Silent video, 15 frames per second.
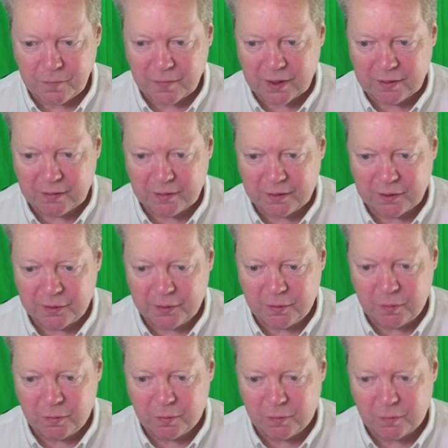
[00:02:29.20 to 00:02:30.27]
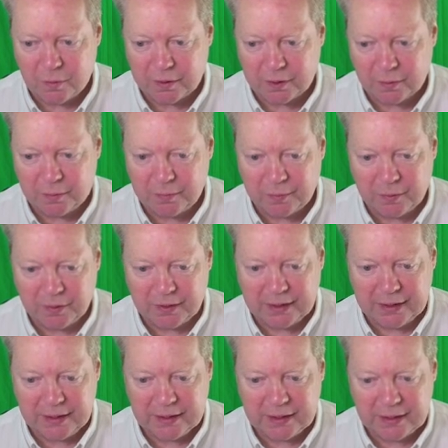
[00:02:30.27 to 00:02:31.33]
to what the one we
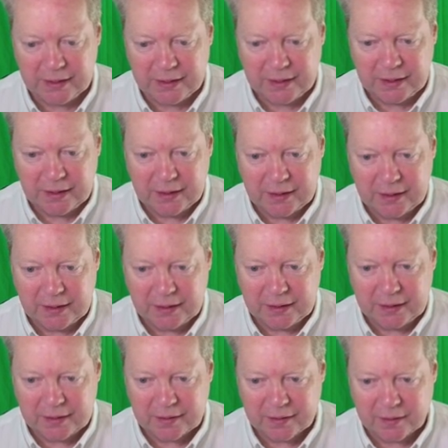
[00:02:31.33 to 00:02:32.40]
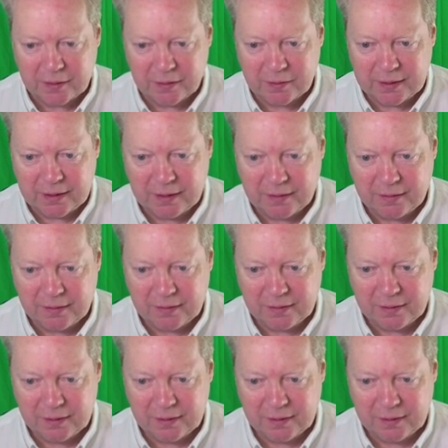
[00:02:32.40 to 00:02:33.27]
wanted. Uh, let's scroll down.